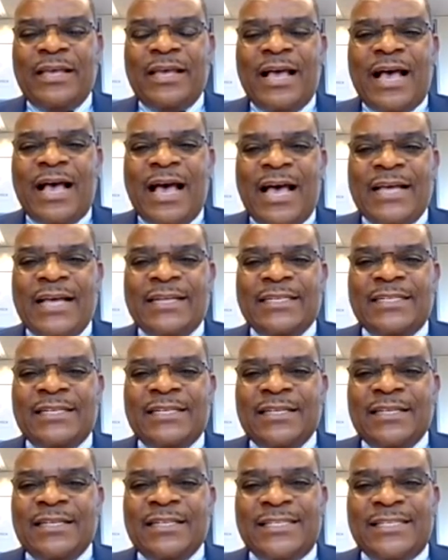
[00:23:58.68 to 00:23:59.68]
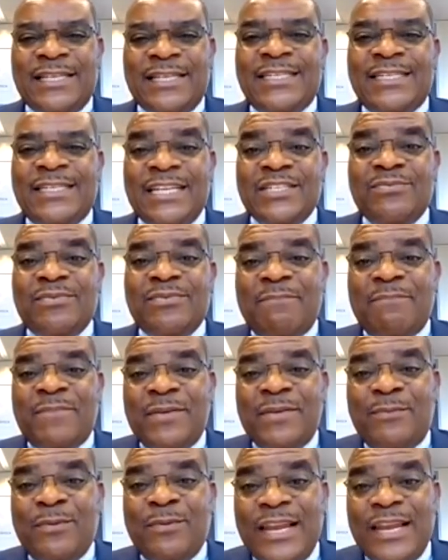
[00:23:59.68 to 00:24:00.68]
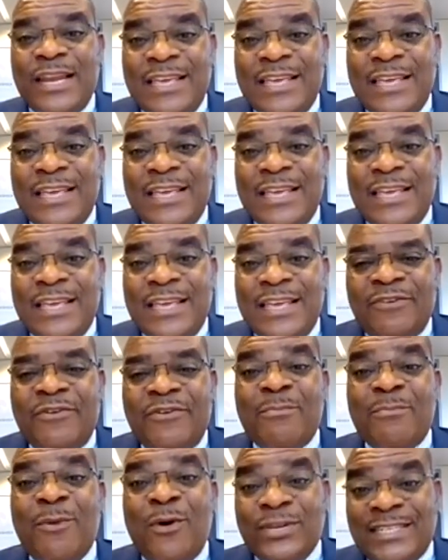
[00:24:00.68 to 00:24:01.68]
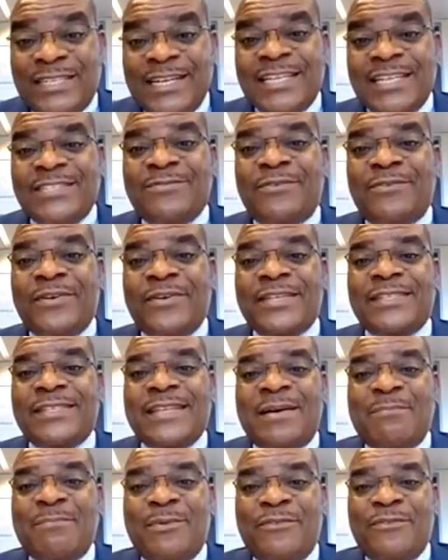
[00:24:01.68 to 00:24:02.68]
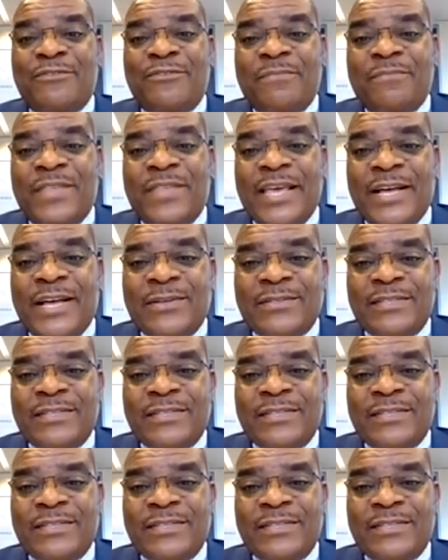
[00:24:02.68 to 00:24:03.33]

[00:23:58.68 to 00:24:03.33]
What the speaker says: and the settings where people live, the remoteness, for example, from the health